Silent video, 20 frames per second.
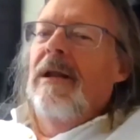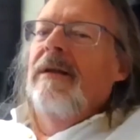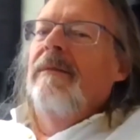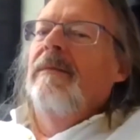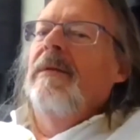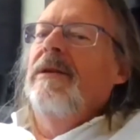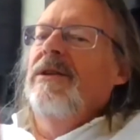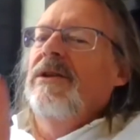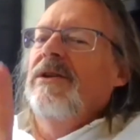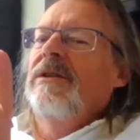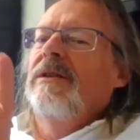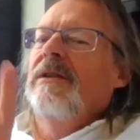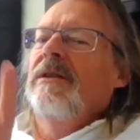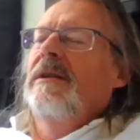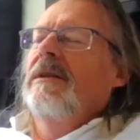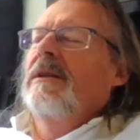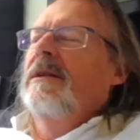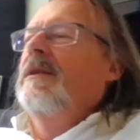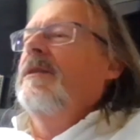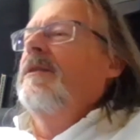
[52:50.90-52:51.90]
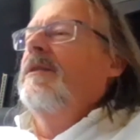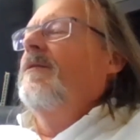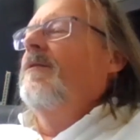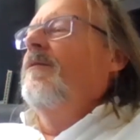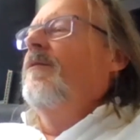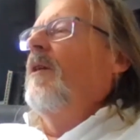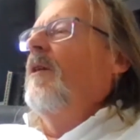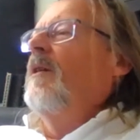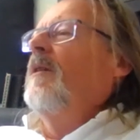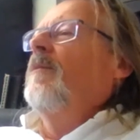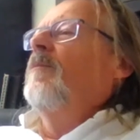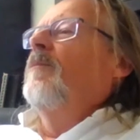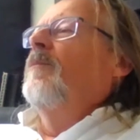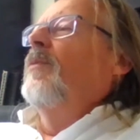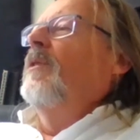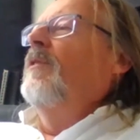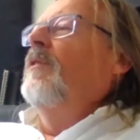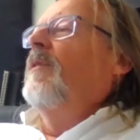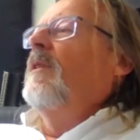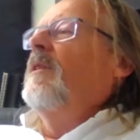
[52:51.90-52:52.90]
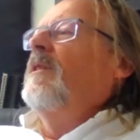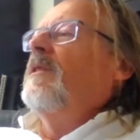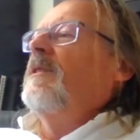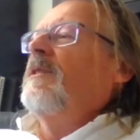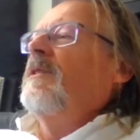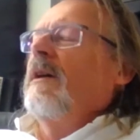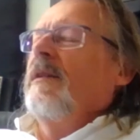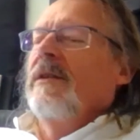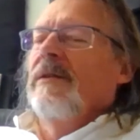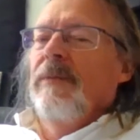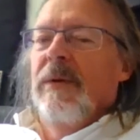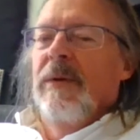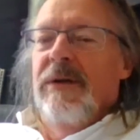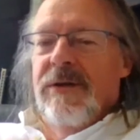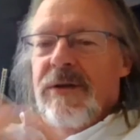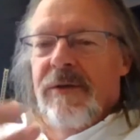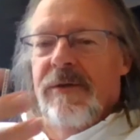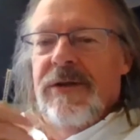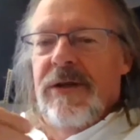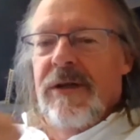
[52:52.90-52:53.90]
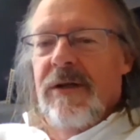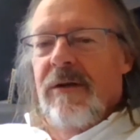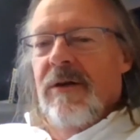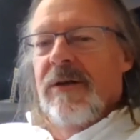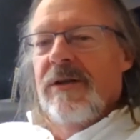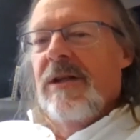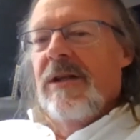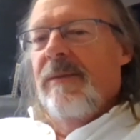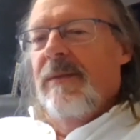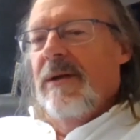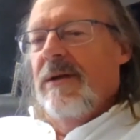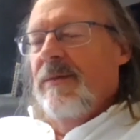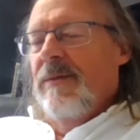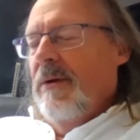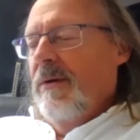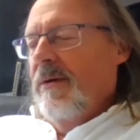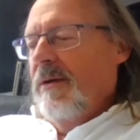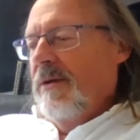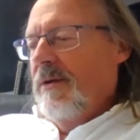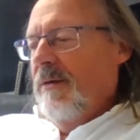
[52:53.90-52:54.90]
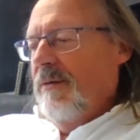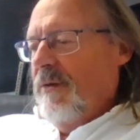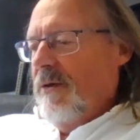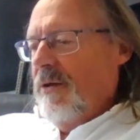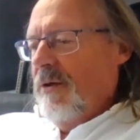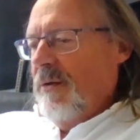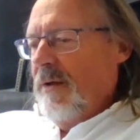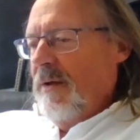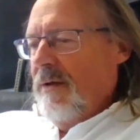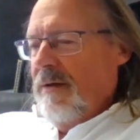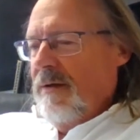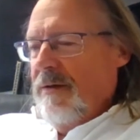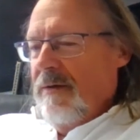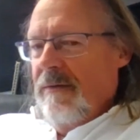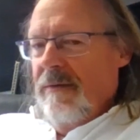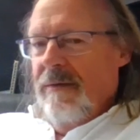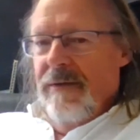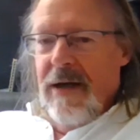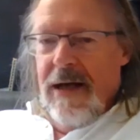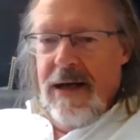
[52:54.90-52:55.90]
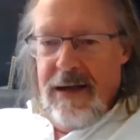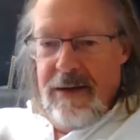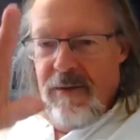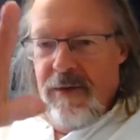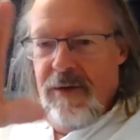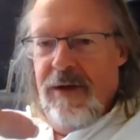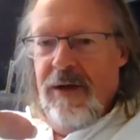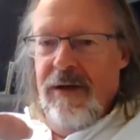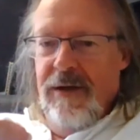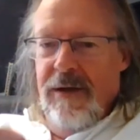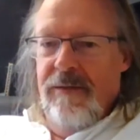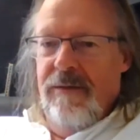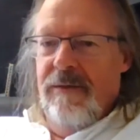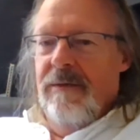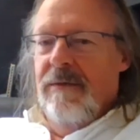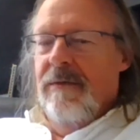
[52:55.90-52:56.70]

let me just very briefly say this, because obviously I've got some experience of doing that within